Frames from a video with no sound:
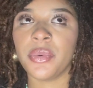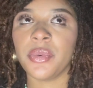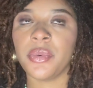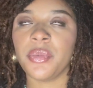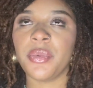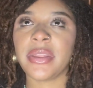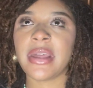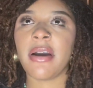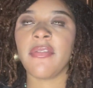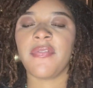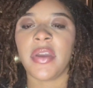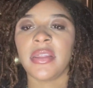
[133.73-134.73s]
Without
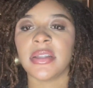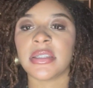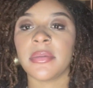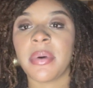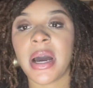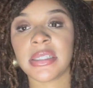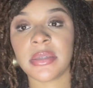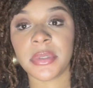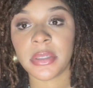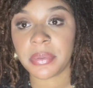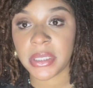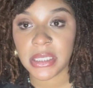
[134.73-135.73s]
faith, it's impossible to
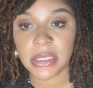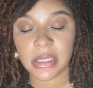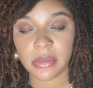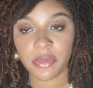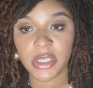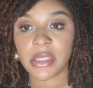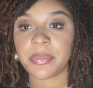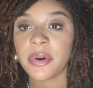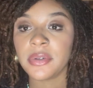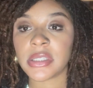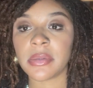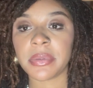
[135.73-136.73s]
please him. We're
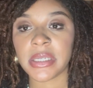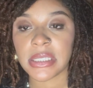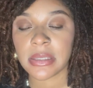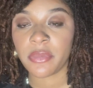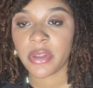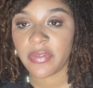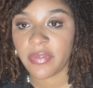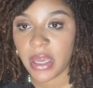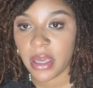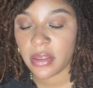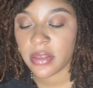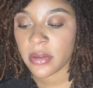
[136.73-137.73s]
supposed to please him with
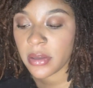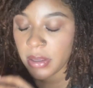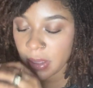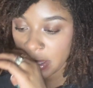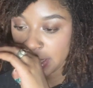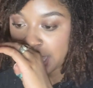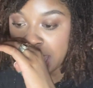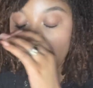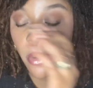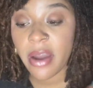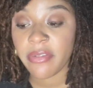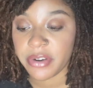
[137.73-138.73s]
faith.
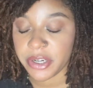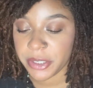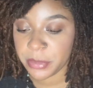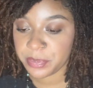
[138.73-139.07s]
However,